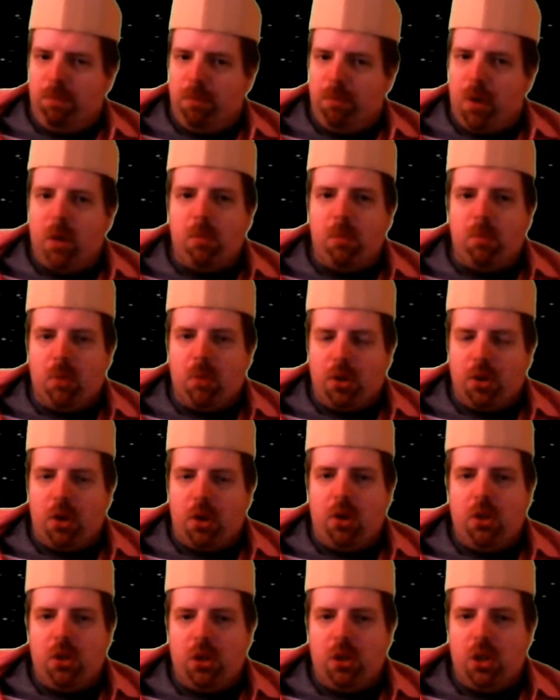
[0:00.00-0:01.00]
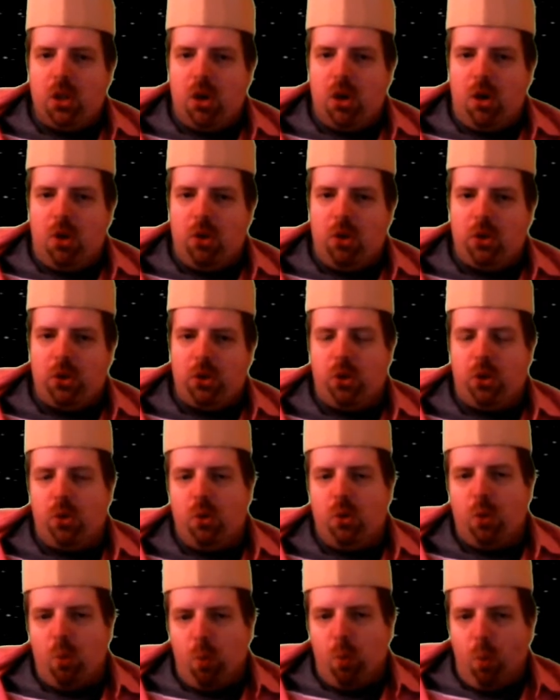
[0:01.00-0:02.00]
but mythology
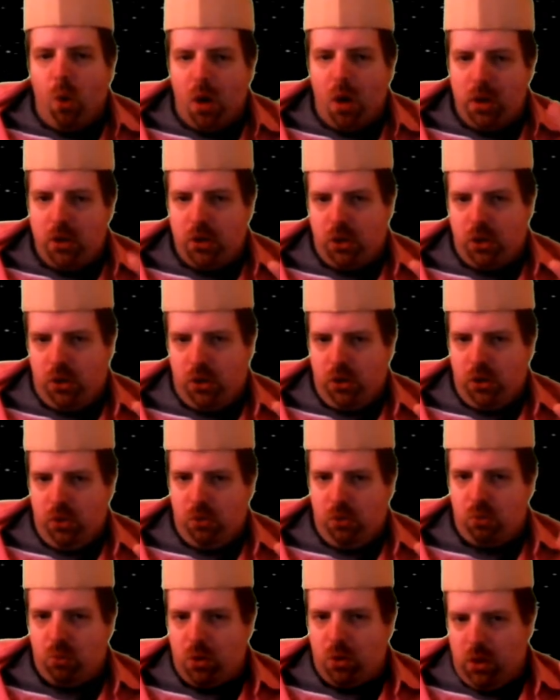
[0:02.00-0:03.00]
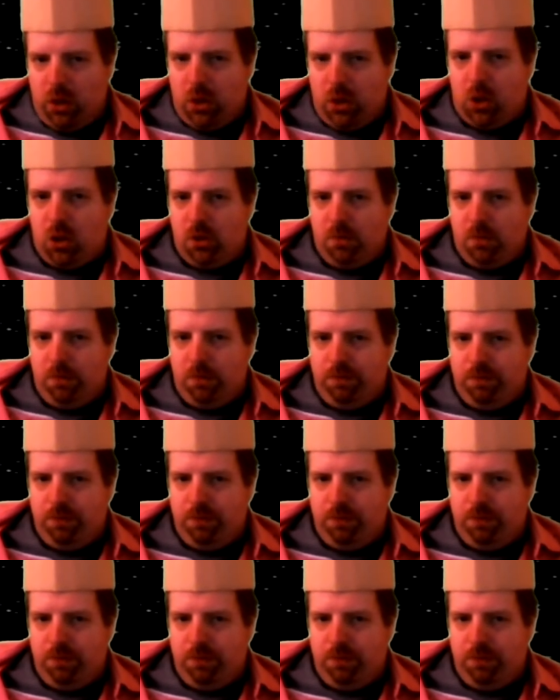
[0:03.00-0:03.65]
also was religion.